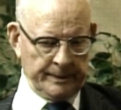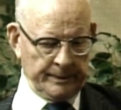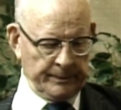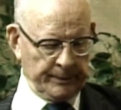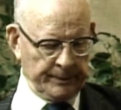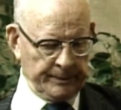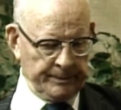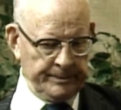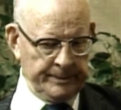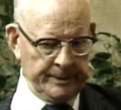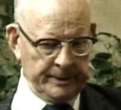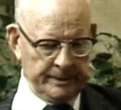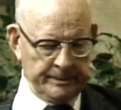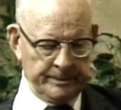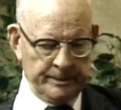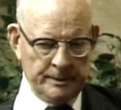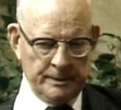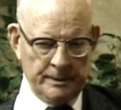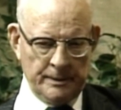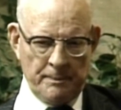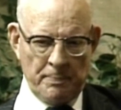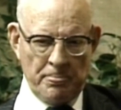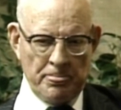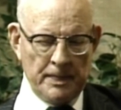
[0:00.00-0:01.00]
say, with
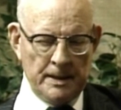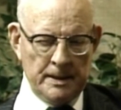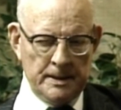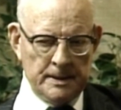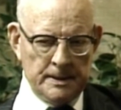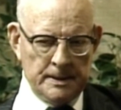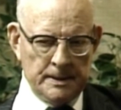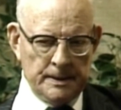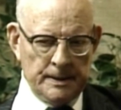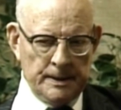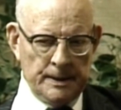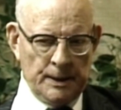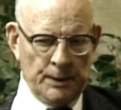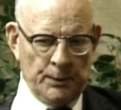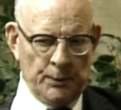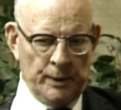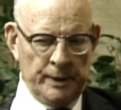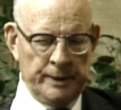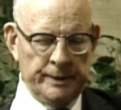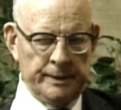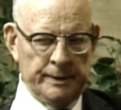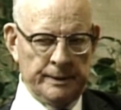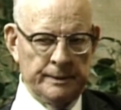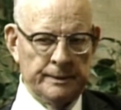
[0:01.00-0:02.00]
people.
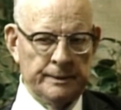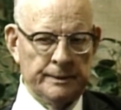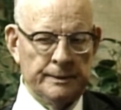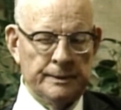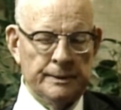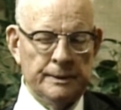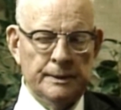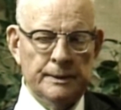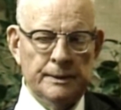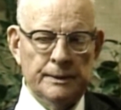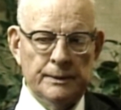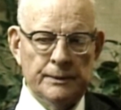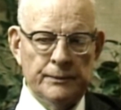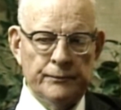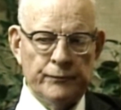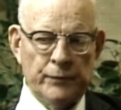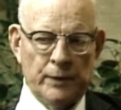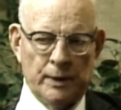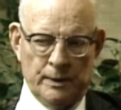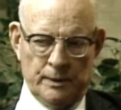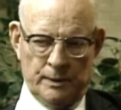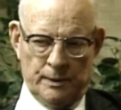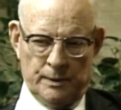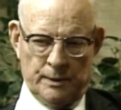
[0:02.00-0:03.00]
One is
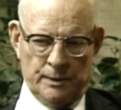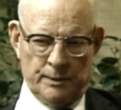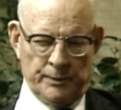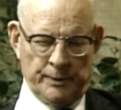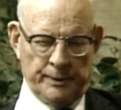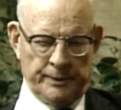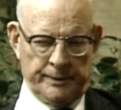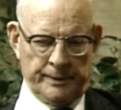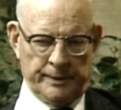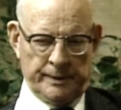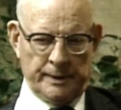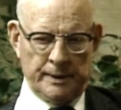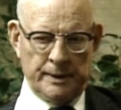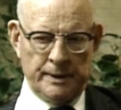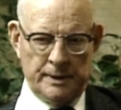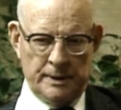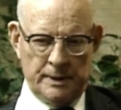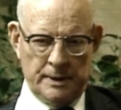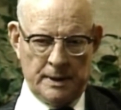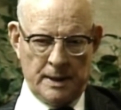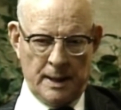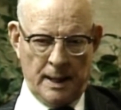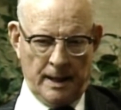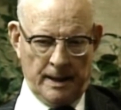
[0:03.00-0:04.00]
with the
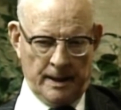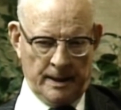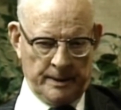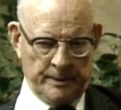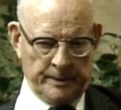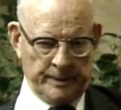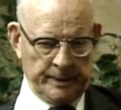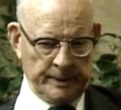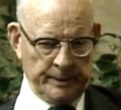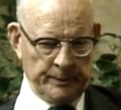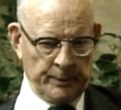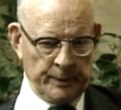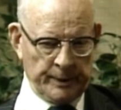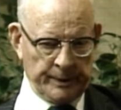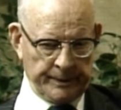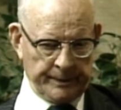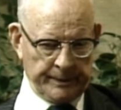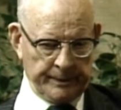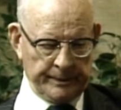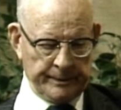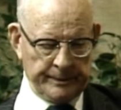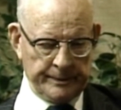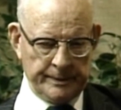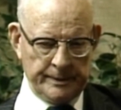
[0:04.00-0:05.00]
hourly
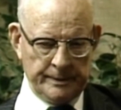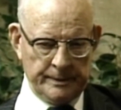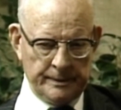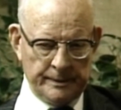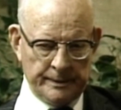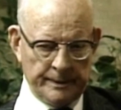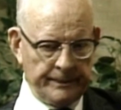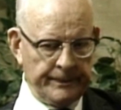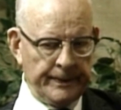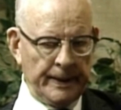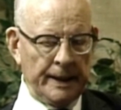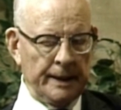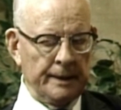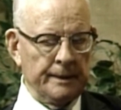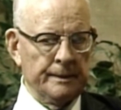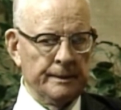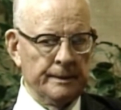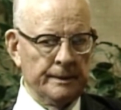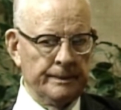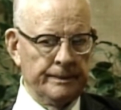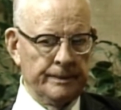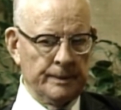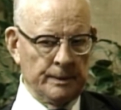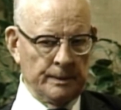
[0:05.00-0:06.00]
workers, the
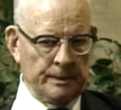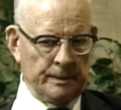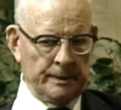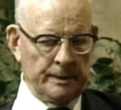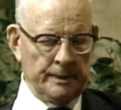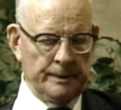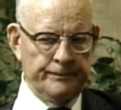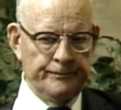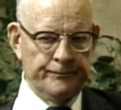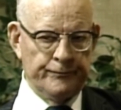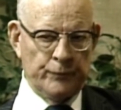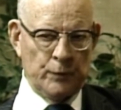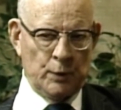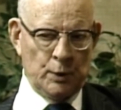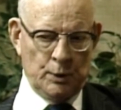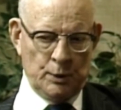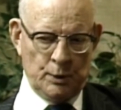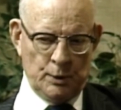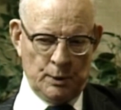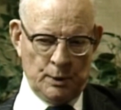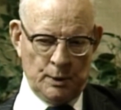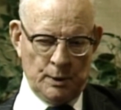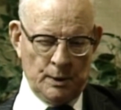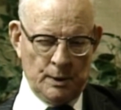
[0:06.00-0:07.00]
factory floor.
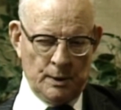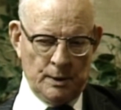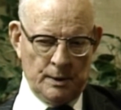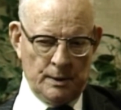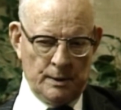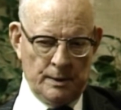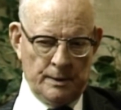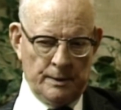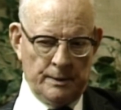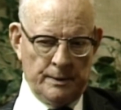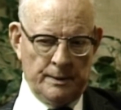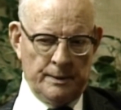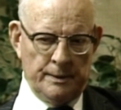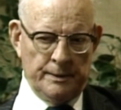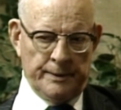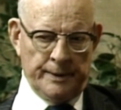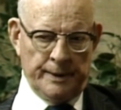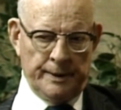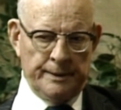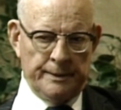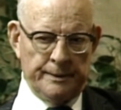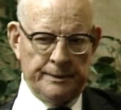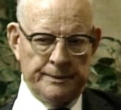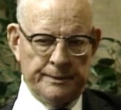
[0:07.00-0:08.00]

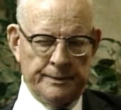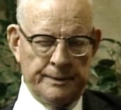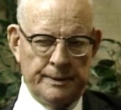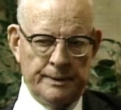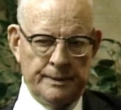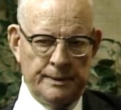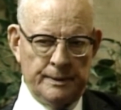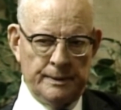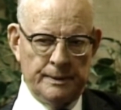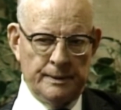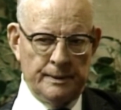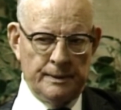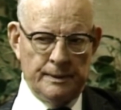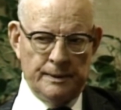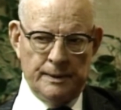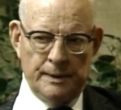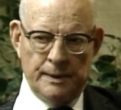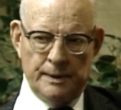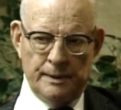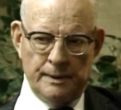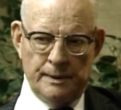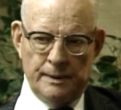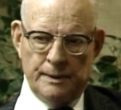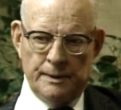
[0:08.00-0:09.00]
There's
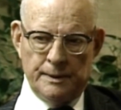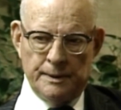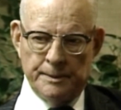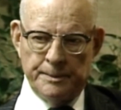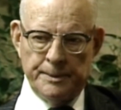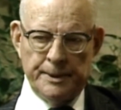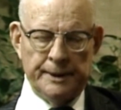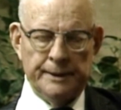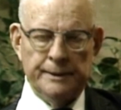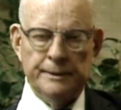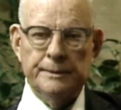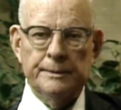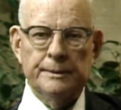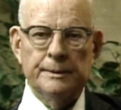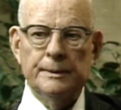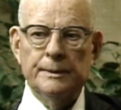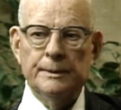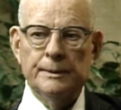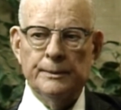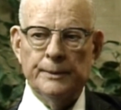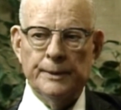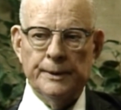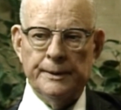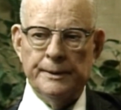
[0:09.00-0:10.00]
the place
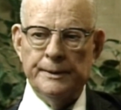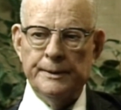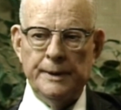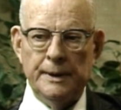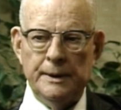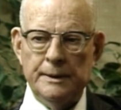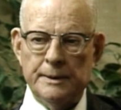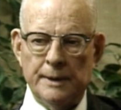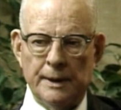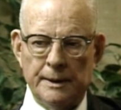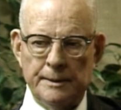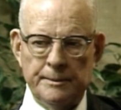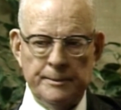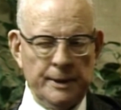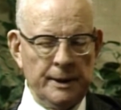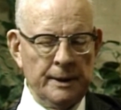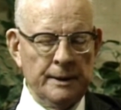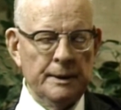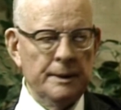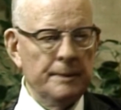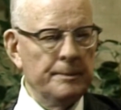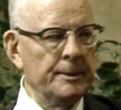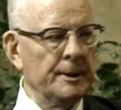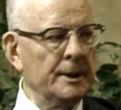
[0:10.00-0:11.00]
where there need not be
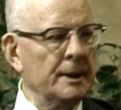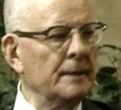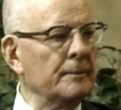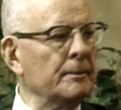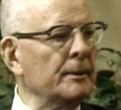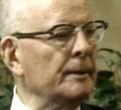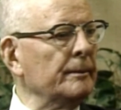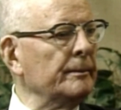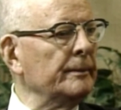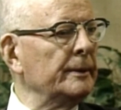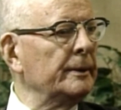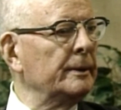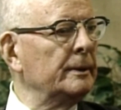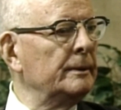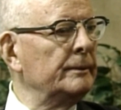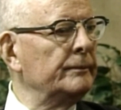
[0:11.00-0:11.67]
any problems.